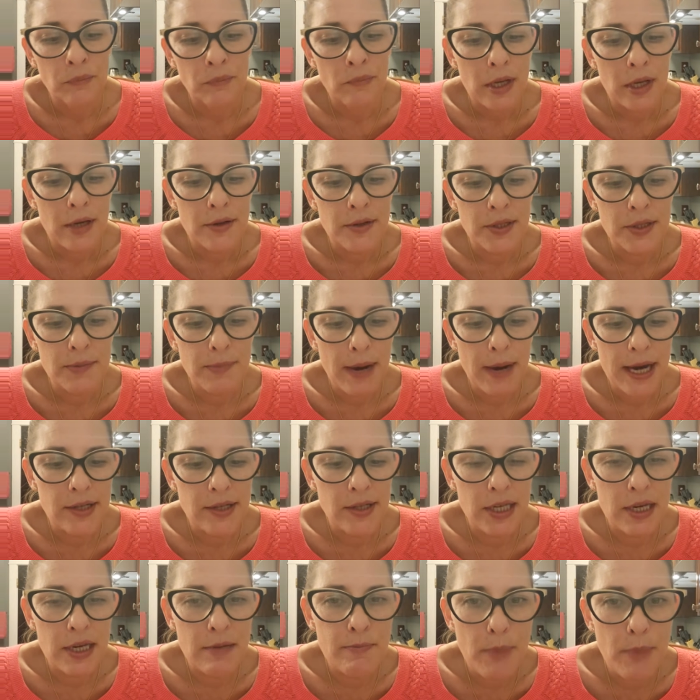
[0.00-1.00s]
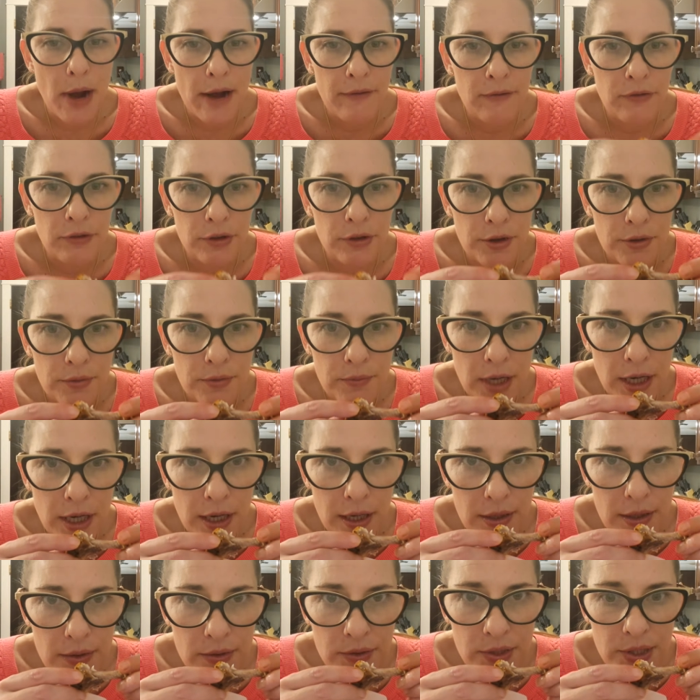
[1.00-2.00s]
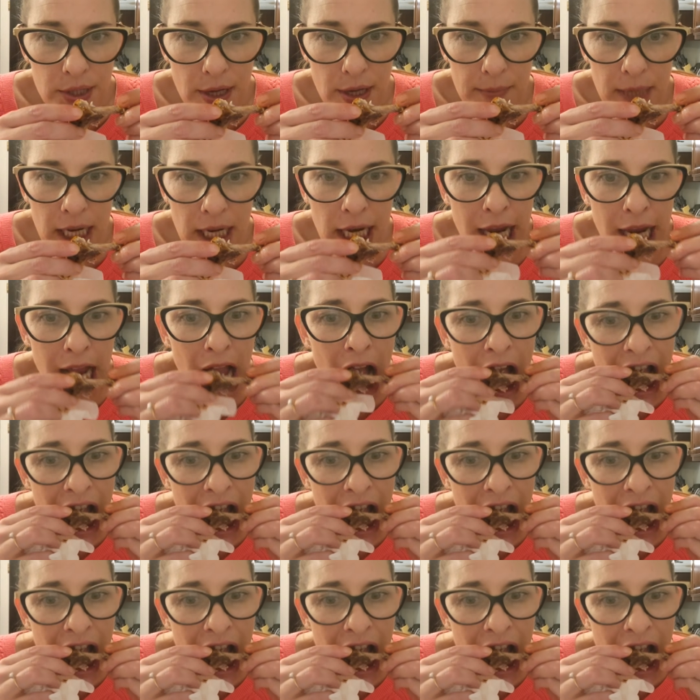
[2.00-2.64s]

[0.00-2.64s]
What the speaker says: Spicy buffalo wings, yummy.